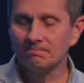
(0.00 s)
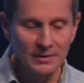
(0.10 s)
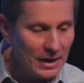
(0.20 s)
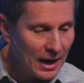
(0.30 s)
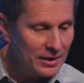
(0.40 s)

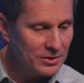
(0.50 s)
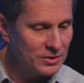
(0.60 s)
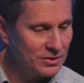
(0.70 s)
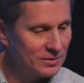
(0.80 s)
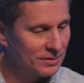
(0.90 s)
God
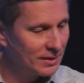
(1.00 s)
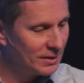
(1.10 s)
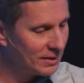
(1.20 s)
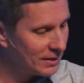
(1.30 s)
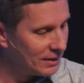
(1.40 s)
is,
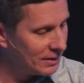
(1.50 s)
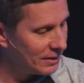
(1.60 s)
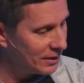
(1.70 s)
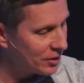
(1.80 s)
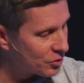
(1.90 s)

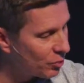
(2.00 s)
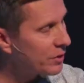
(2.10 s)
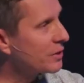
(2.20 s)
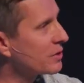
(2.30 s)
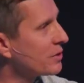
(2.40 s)
is with
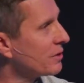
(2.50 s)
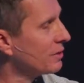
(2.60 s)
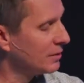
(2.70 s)
us.